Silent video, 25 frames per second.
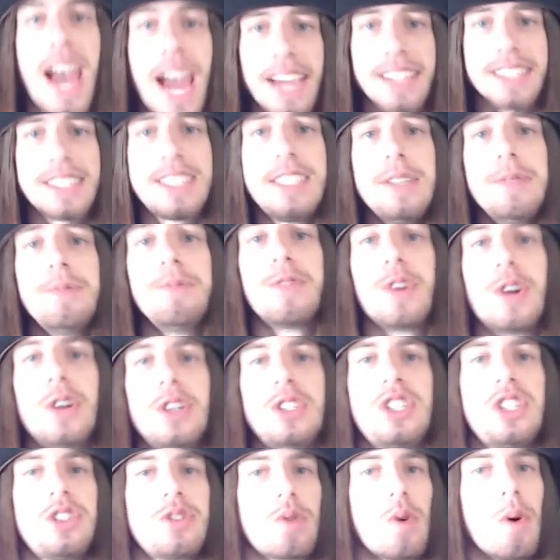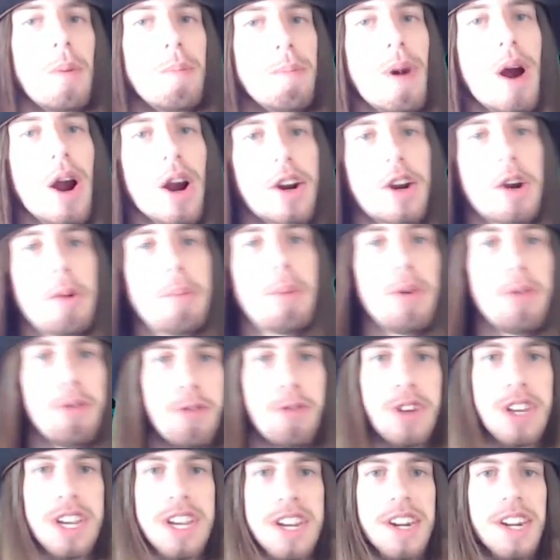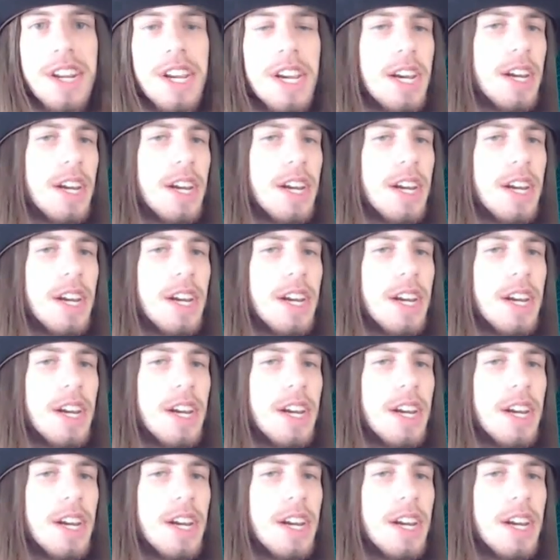Axiom Verge is a remarkable feat.